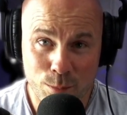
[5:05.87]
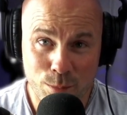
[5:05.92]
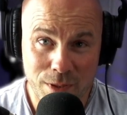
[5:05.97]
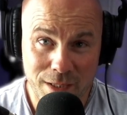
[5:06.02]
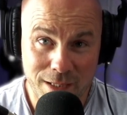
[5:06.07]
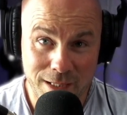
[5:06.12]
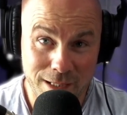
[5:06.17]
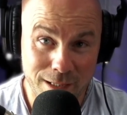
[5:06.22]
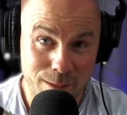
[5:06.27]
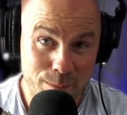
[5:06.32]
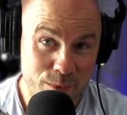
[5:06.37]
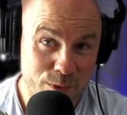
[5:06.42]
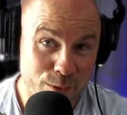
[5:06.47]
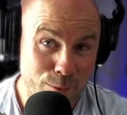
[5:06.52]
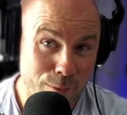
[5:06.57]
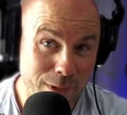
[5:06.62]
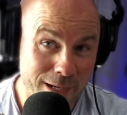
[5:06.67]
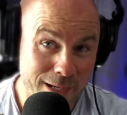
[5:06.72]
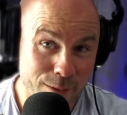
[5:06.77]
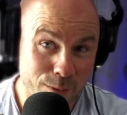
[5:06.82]
Perhaps
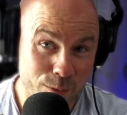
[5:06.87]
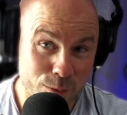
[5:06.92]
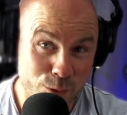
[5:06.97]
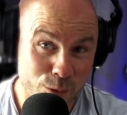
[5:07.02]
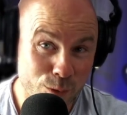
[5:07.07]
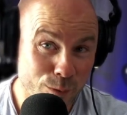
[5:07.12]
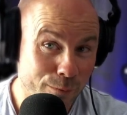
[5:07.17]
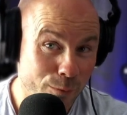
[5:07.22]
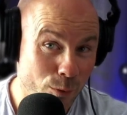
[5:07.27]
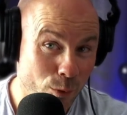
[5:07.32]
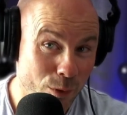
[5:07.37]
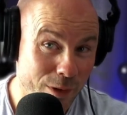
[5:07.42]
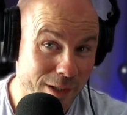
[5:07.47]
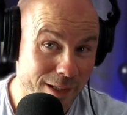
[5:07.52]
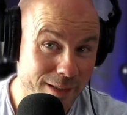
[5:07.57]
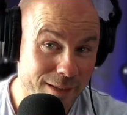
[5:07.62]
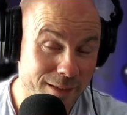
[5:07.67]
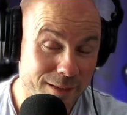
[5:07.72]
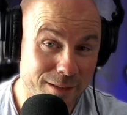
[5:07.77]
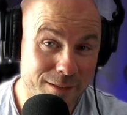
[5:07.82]
around your
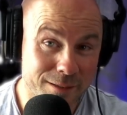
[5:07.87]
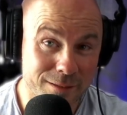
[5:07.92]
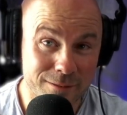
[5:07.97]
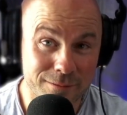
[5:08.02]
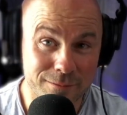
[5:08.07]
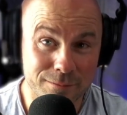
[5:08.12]
forehead,